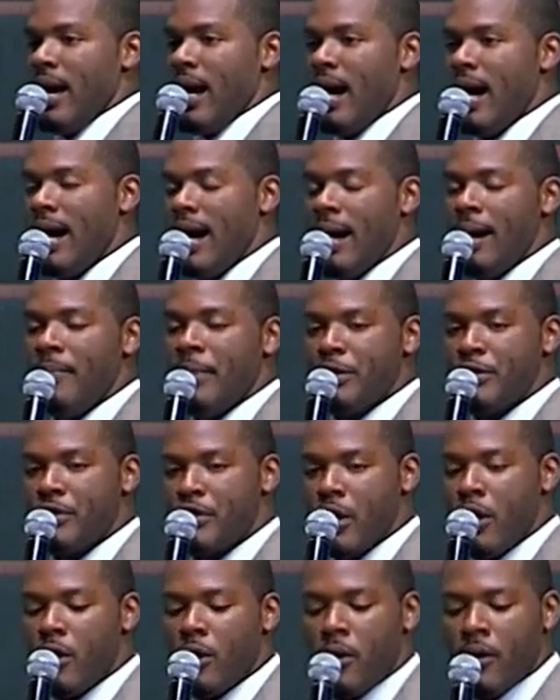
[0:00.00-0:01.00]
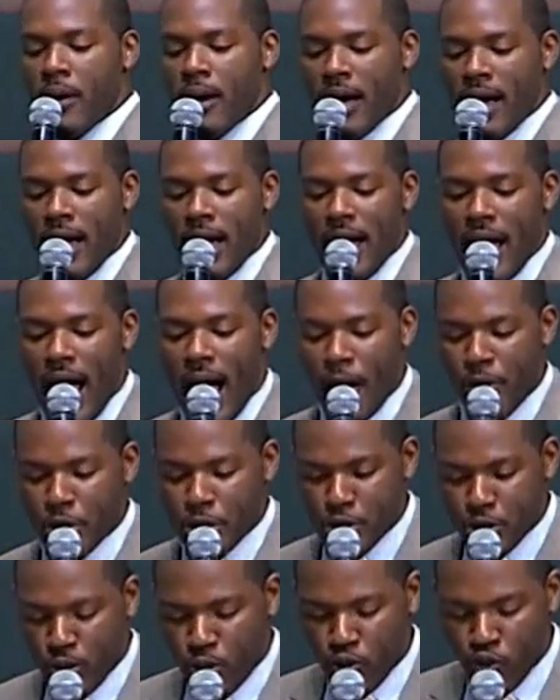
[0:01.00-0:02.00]
Um, and so I
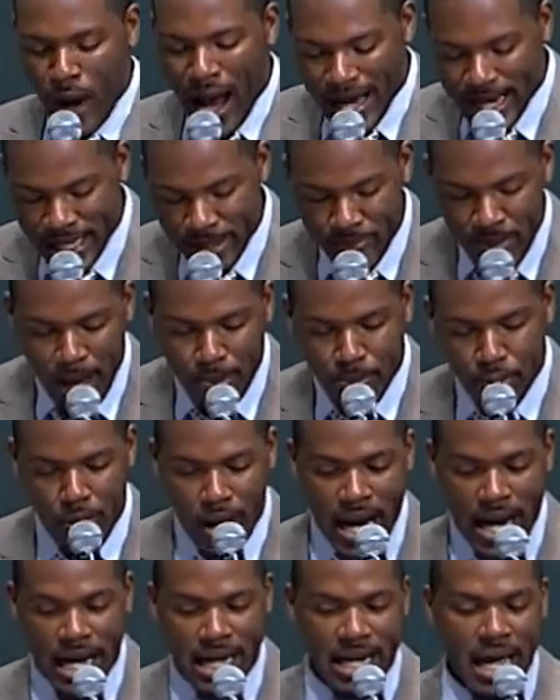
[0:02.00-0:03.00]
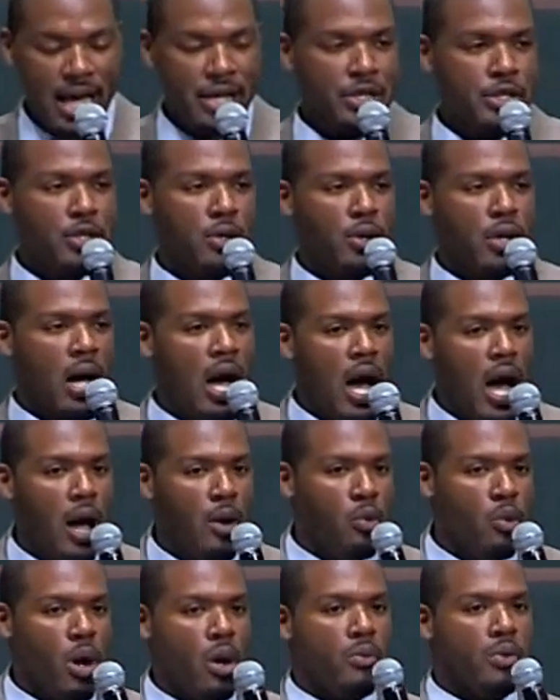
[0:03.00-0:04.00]
was racking my brain as to
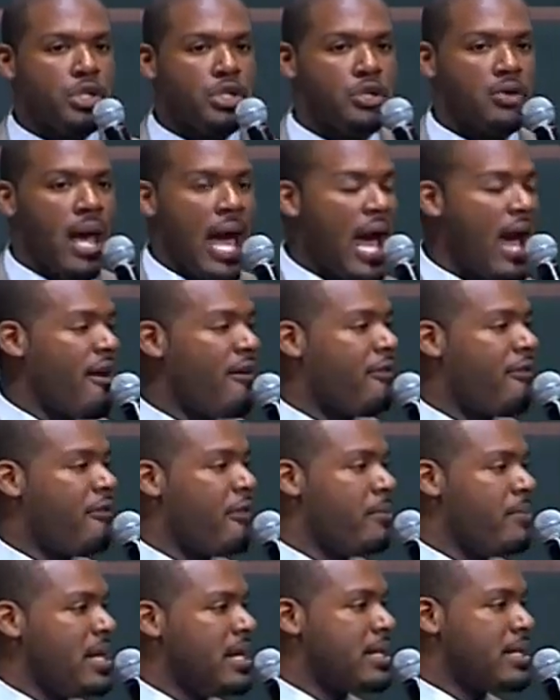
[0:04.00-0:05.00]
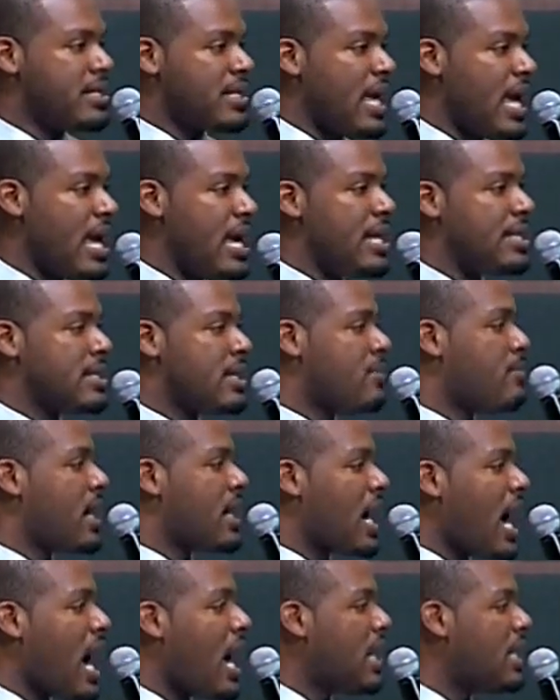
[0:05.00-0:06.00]
God, what would you have for me to say to my
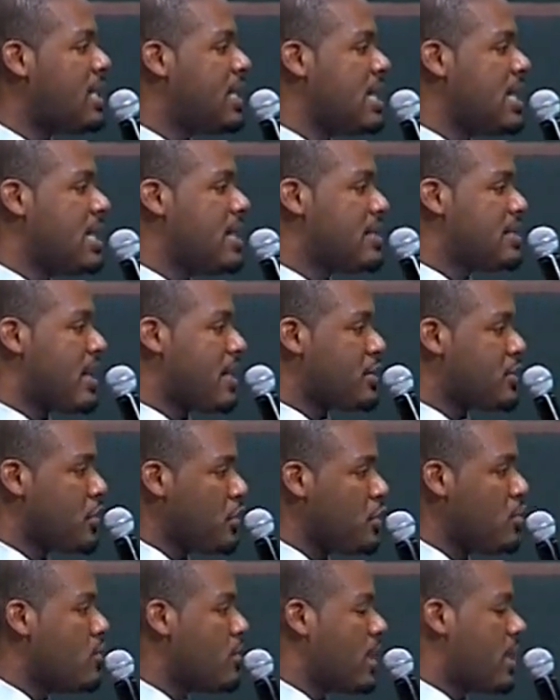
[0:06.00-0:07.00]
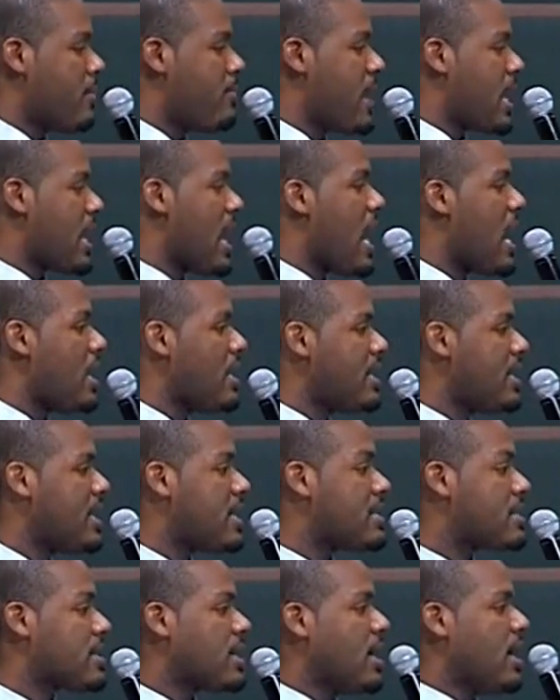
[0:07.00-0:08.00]
colleagues at Duke, my
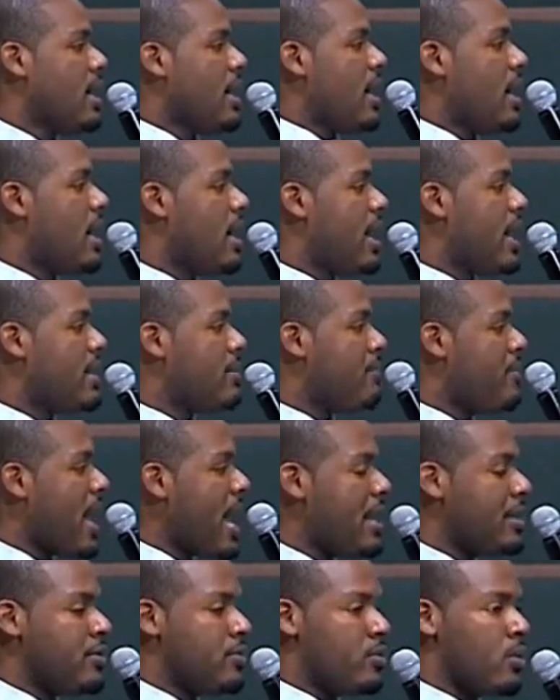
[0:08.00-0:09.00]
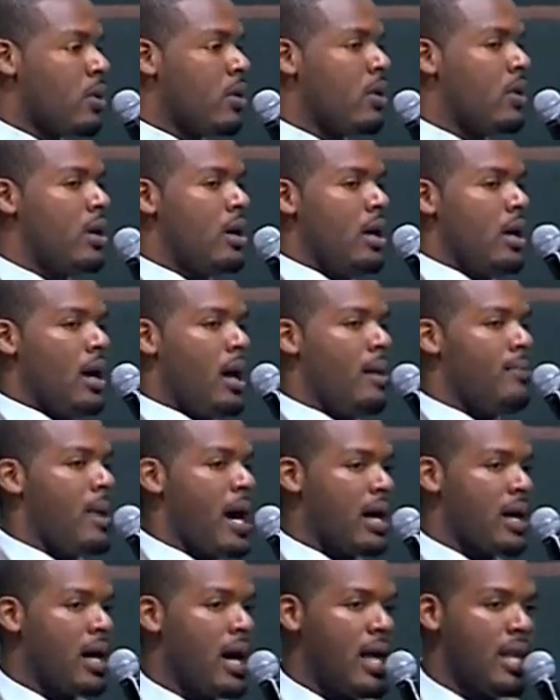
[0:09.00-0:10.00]
colleagues uh, at Emmanuel, uh,
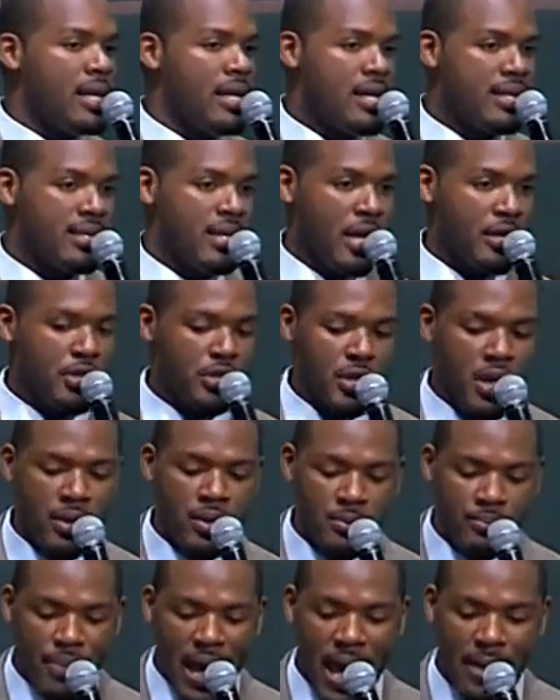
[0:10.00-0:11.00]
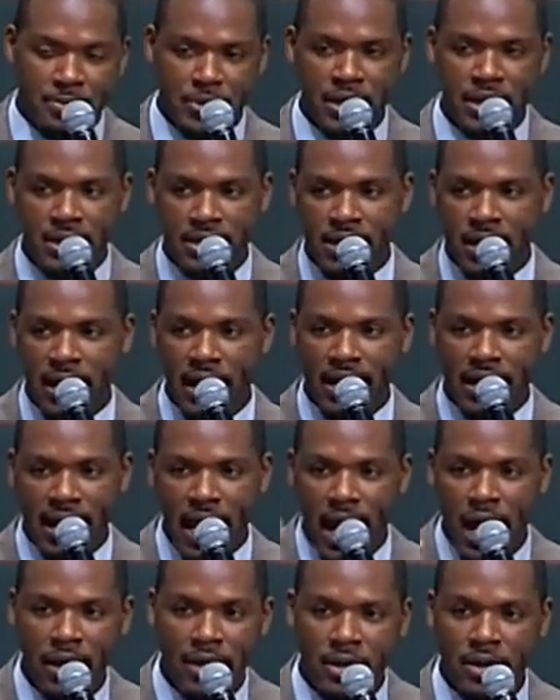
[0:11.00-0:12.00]
my colleagues at Southern Baptist and at
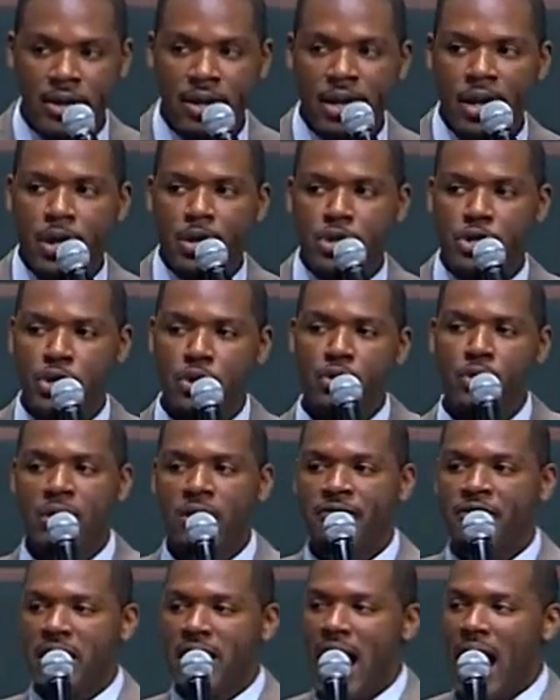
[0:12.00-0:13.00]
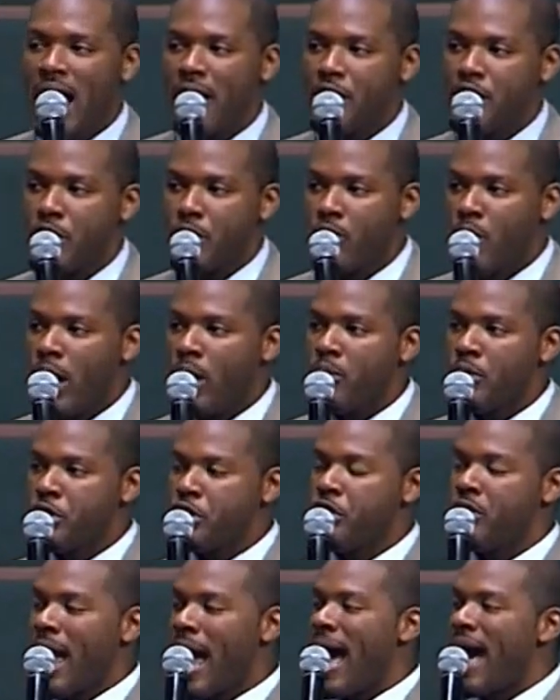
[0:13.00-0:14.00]
Candler School of Theology, what
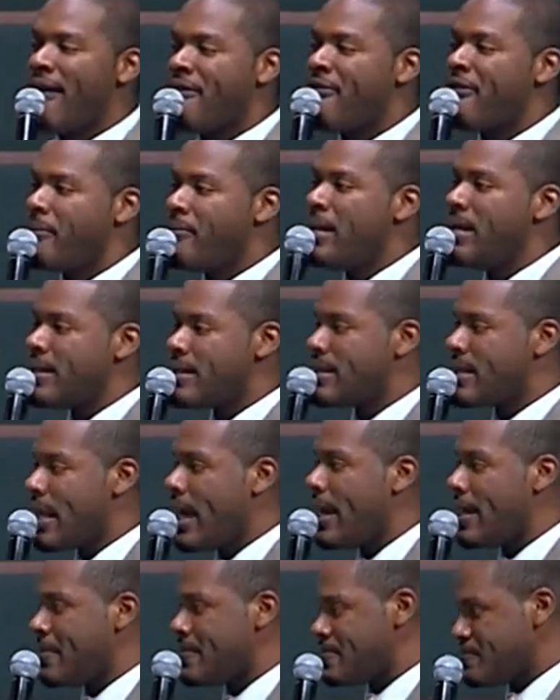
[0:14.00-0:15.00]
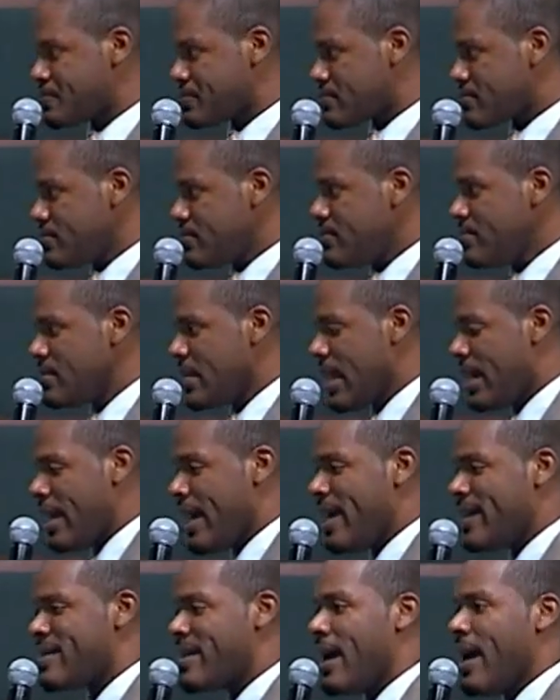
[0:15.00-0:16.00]
would you have for me to say? And
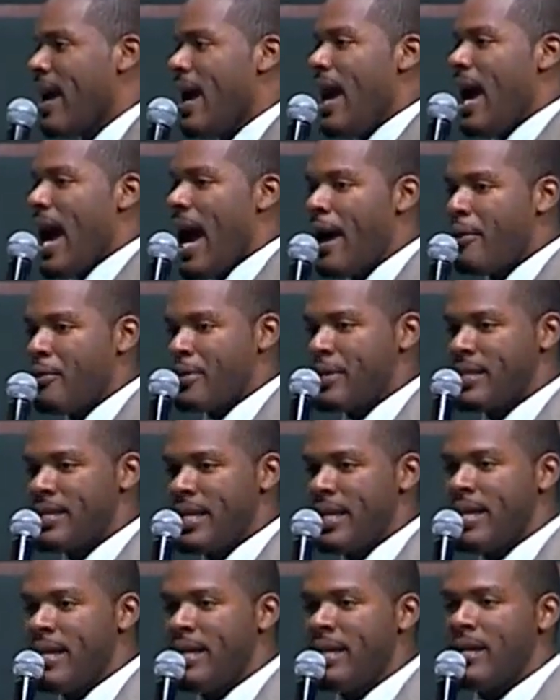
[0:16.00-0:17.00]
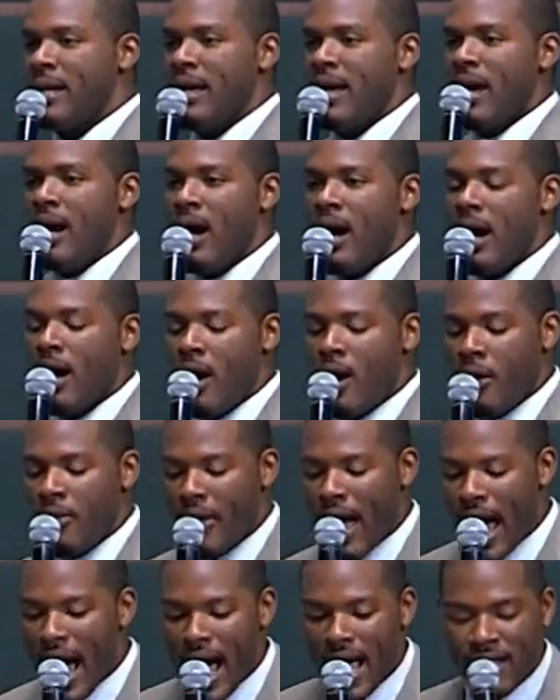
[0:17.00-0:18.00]
as I was sitting uh, on
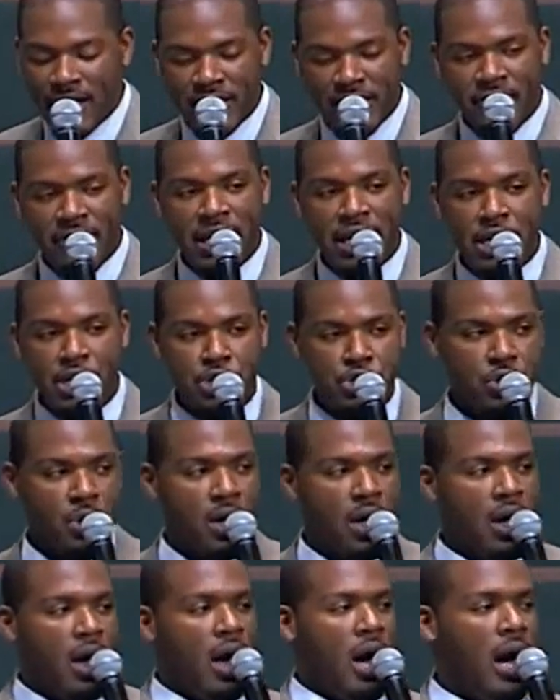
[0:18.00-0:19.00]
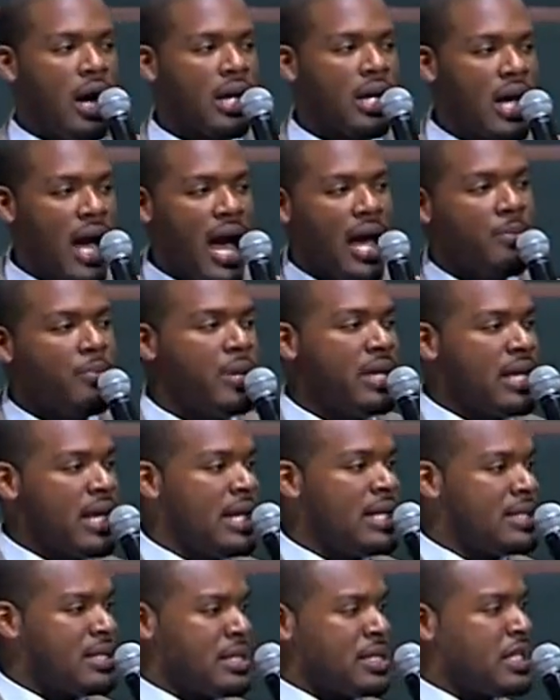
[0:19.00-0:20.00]
the island of Hydra, uh, God
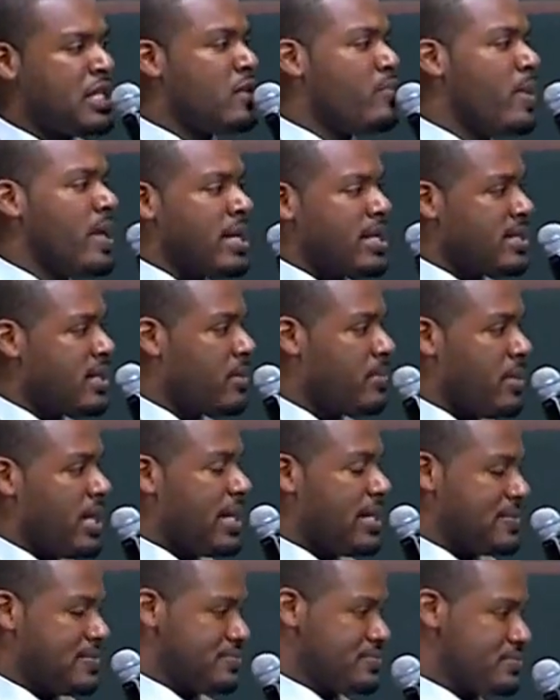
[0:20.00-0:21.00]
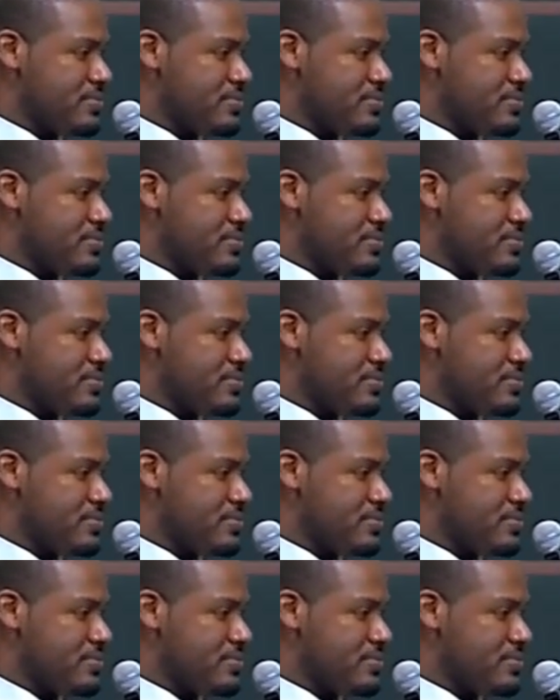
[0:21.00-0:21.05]
began to speak to me.